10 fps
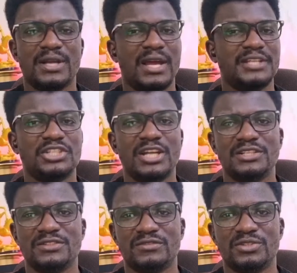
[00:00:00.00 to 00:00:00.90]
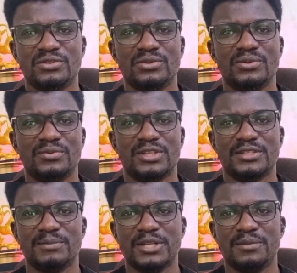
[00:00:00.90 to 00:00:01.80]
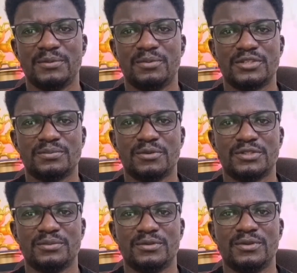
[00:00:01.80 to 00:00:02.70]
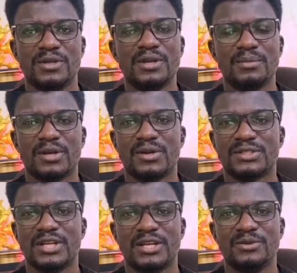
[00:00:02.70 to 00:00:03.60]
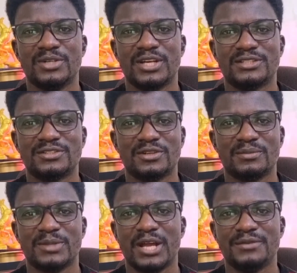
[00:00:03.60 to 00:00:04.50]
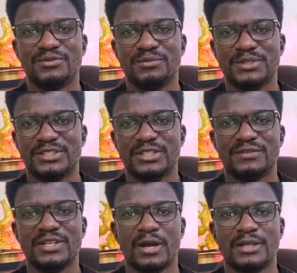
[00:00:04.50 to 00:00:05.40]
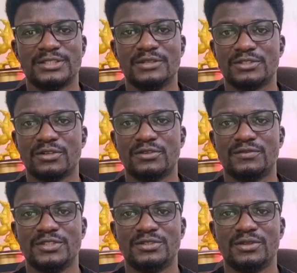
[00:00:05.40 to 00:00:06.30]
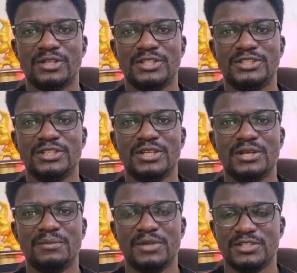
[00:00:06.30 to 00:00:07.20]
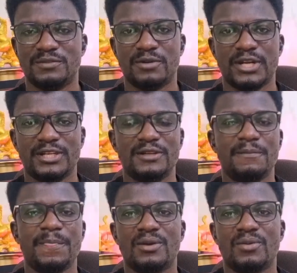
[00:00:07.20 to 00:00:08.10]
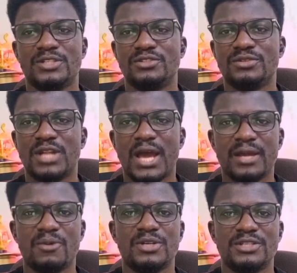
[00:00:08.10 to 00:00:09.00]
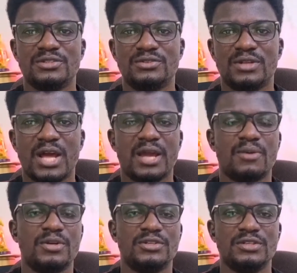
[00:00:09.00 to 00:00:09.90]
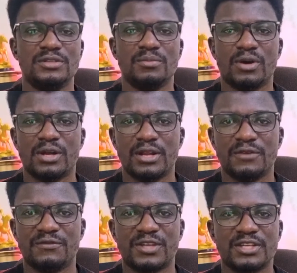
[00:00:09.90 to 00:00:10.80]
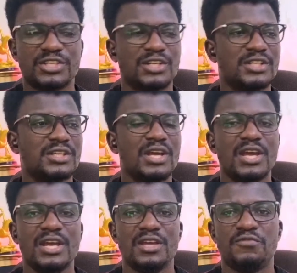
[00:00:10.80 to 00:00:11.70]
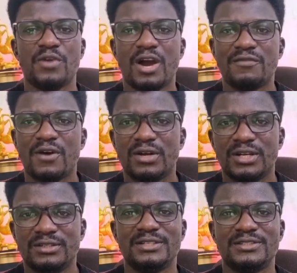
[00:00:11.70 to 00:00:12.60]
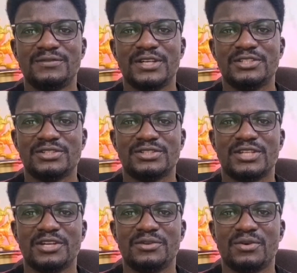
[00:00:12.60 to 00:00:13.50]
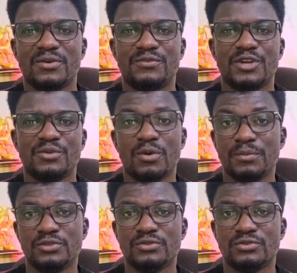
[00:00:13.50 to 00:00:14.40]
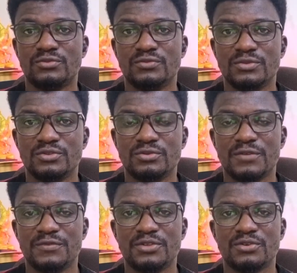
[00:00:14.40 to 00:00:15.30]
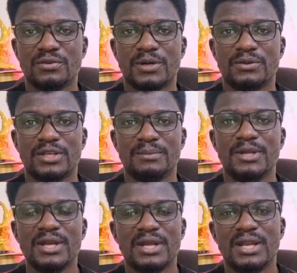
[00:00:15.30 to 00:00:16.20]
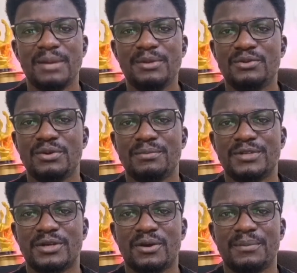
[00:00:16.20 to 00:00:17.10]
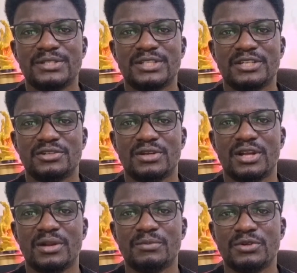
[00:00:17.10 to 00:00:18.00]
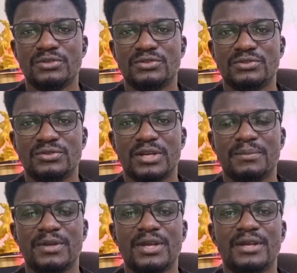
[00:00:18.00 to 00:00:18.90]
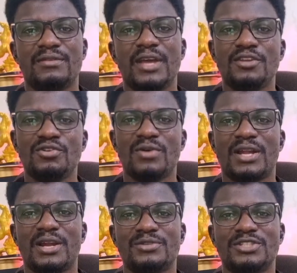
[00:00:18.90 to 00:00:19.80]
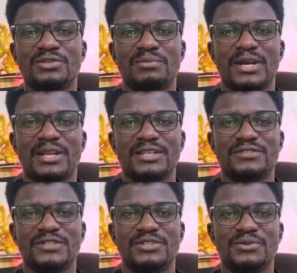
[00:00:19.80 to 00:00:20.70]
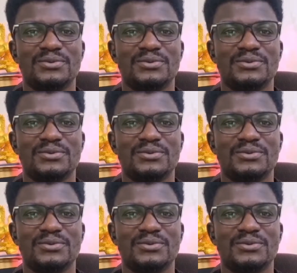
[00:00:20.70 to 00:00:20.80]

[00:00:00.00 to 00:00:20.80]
and share this video with as many people as possible, because I know that some lives will be saved as a result of this knowledge being spread. What did you like? What didn't you like? What do you need more clarification? If you have other interventions that you know of that you want me to do a video about them, let me know in the comment section and I'm going to do them. Thank you, and I will see you in my next video.